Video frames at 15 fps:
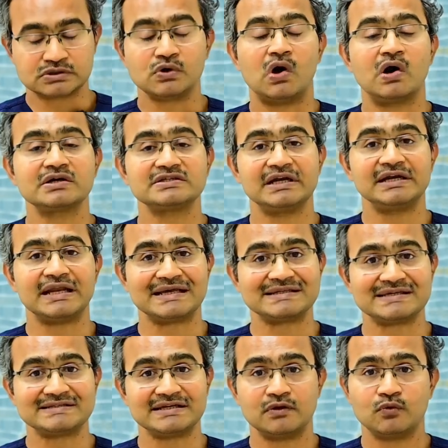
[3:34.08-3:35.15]
oxalate, as I
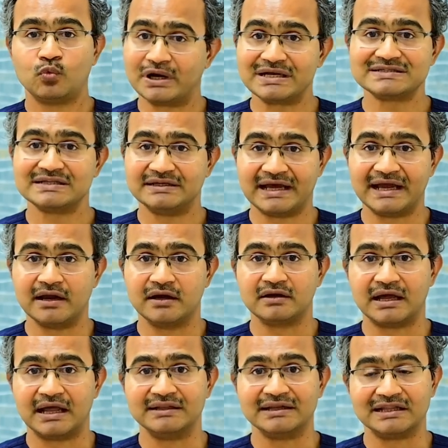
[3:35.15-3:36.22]
said, one is the diet
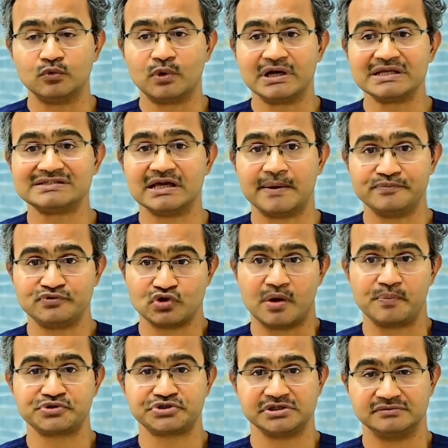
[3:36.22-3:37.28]
and the other one is the
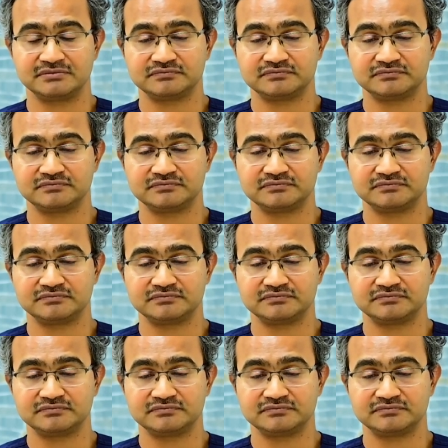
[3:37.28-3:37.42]
absorption.